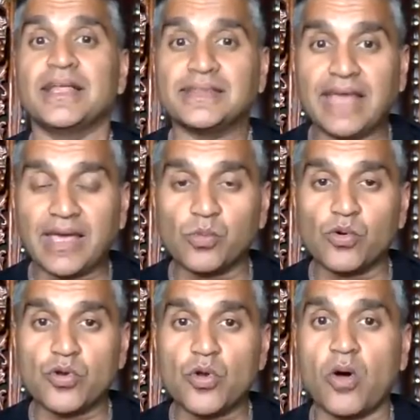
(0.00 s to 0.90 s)
They will
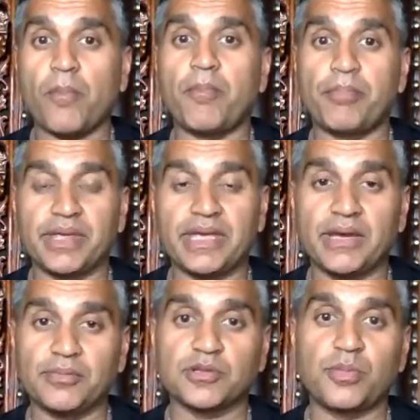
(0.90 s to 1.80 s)
not be
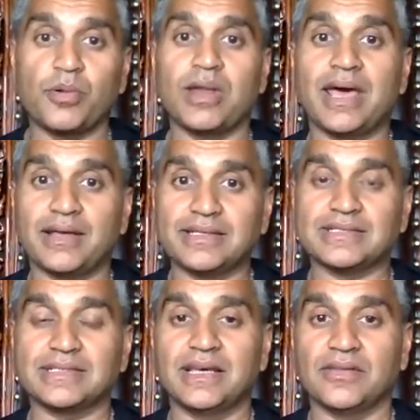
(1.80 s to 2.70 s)
able to pull out of
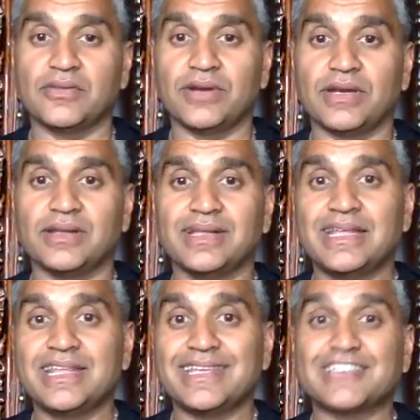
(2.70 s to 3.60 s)
this the other end.
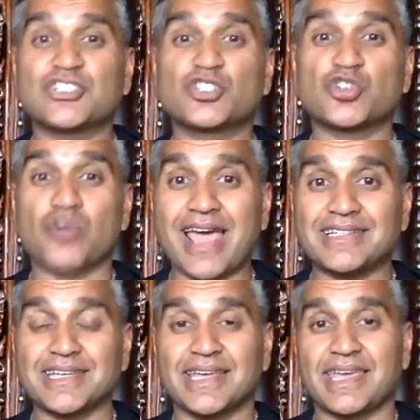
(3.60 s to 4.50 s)
It's
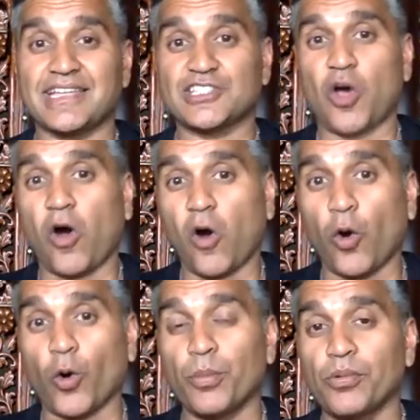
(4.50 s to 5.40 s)
tragic. It's
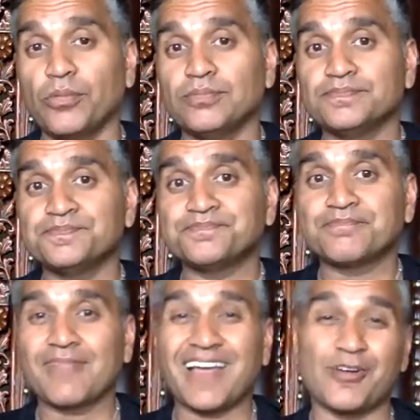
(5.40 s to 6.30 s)
horrible.
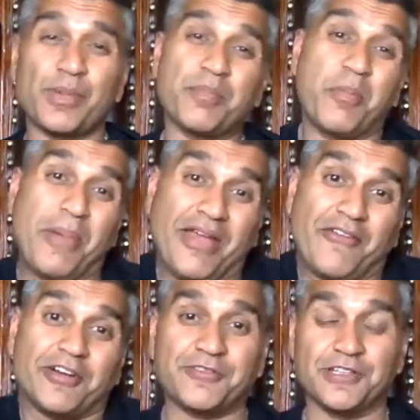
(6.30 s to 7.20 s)
And I've been
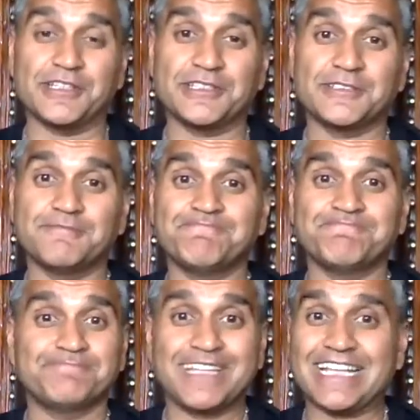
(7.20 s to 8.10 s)
preparing for this.
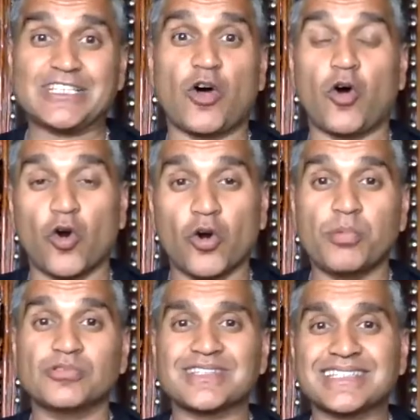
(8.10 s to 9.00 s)
It's
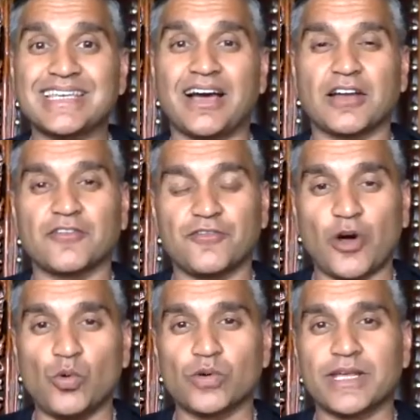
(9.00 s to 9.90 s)
horrible to see
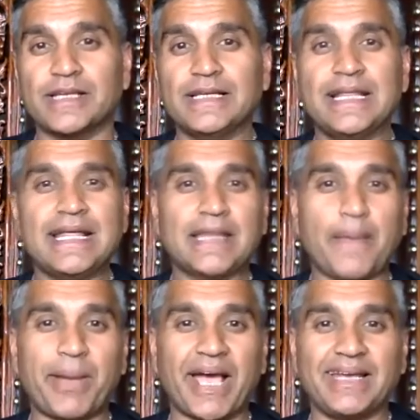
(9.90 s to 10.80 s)
unfolding. The
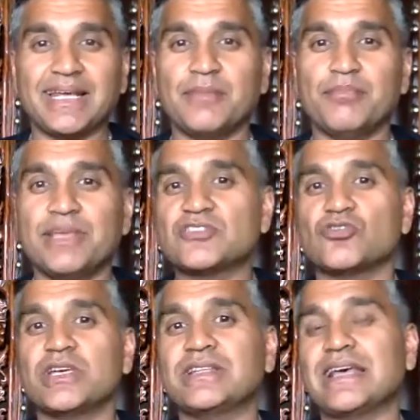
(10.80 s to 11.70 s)
pain and
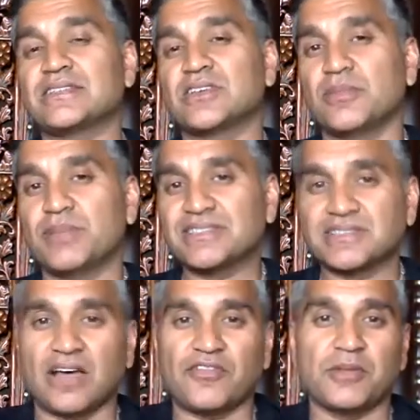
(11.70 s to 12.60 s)
misery that's going to be
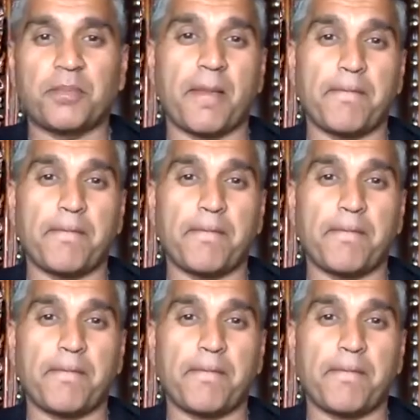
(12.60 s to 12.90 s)
suffered by